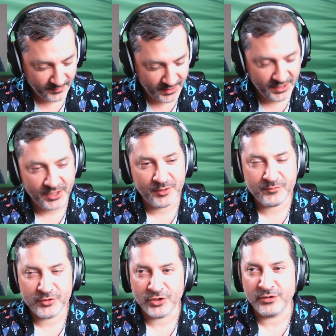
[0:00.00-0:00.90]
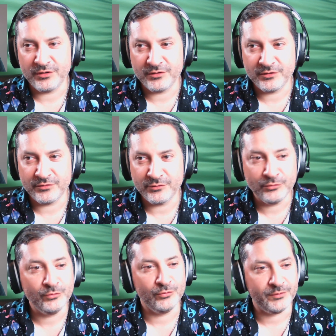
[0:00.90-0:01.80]
Kim Jong
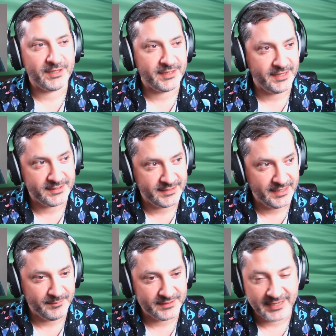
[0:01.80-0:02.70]
Un, I think his name is.